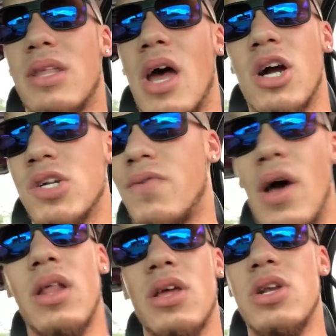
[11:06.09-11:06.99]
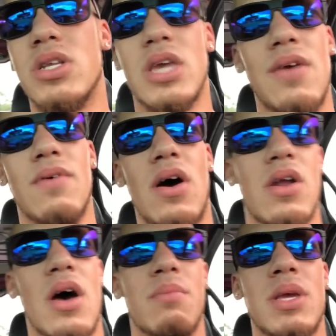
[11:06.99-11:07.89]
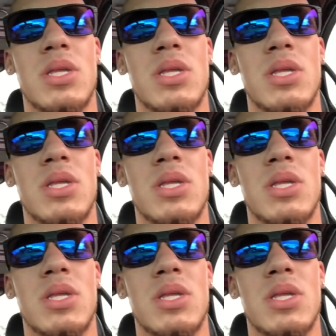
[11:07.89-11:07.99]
tires finally just gave out on me,